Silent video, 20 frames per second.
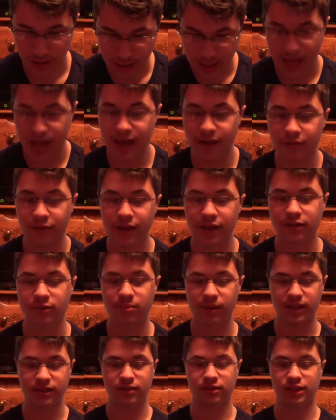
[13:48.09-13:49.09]
Now that's
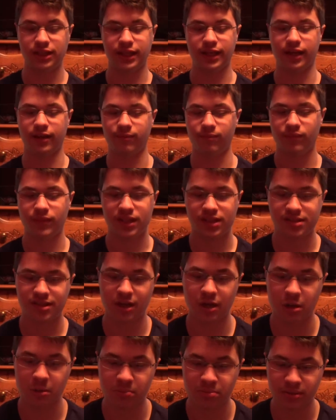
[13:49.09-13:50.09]
basically it. So